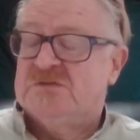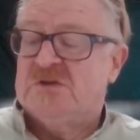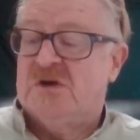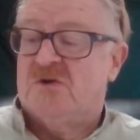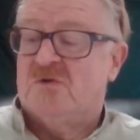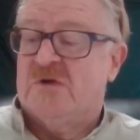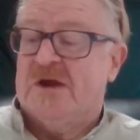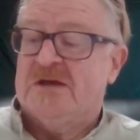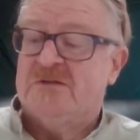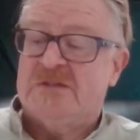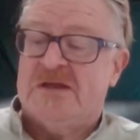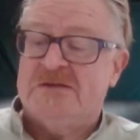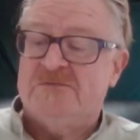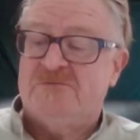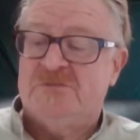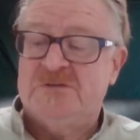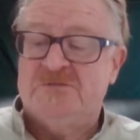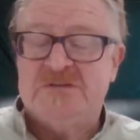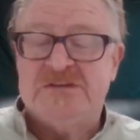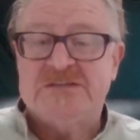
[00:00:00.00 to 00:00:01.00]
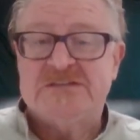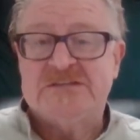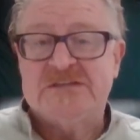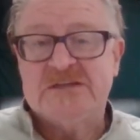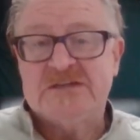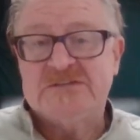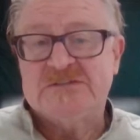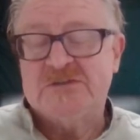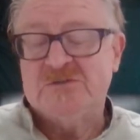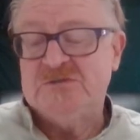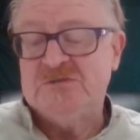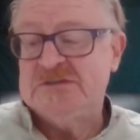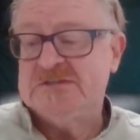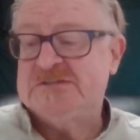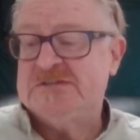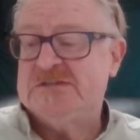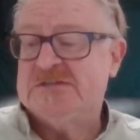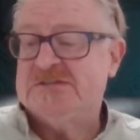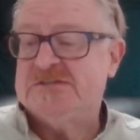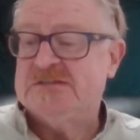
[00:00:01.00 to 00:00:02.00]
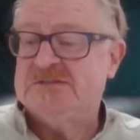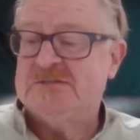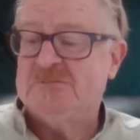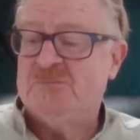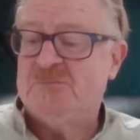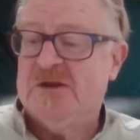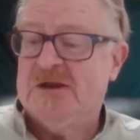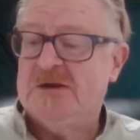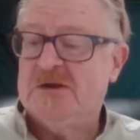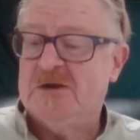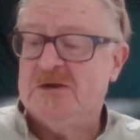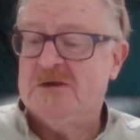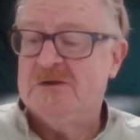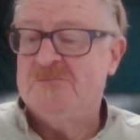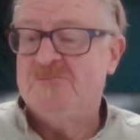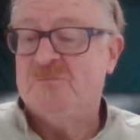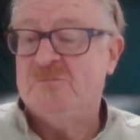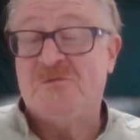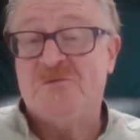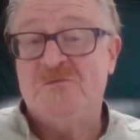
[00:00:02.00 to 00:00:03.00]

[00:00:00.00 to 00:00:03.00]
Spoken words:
So around line 56, Odysseus as the beggar